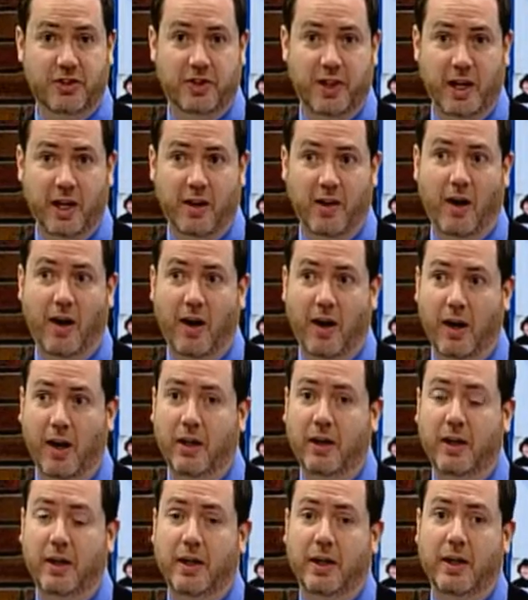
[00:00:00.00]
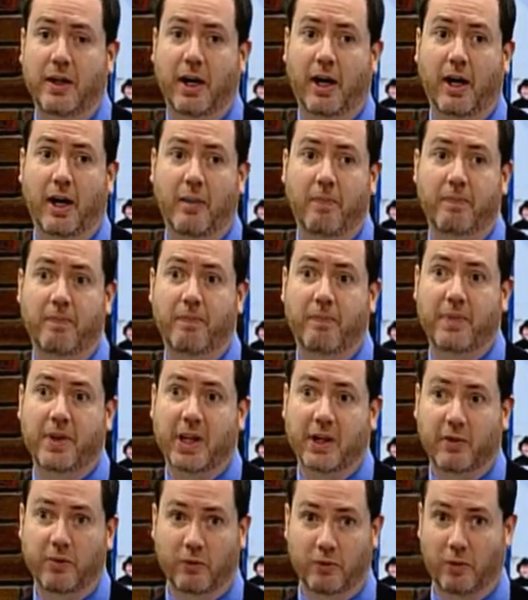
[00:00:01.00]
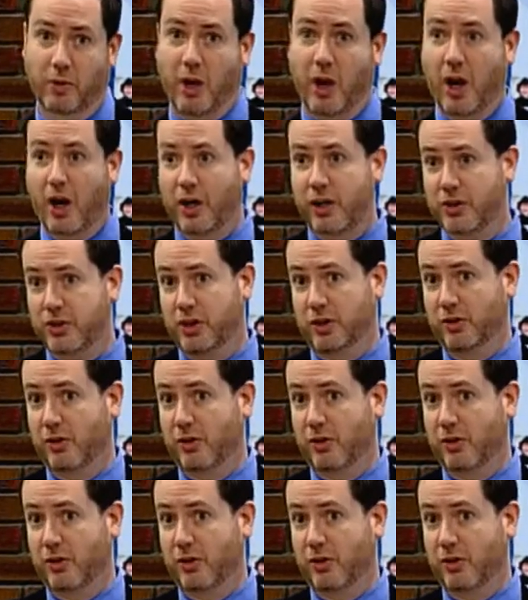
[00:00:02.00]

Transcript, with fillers: There are uh, large,